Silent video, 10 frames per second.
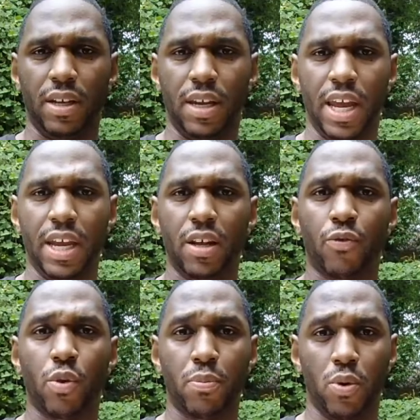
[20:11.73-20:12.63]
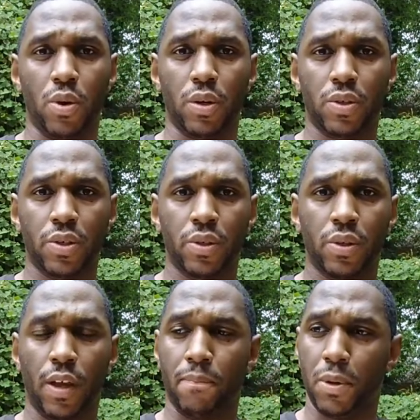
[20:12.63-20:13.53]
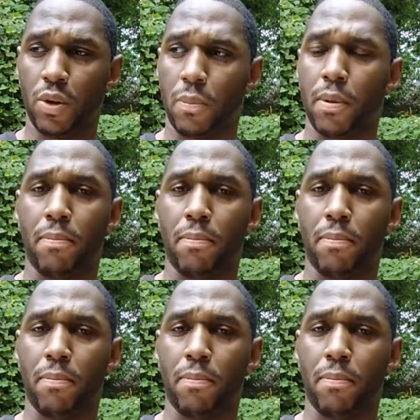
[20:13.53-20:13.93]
negative report, have built up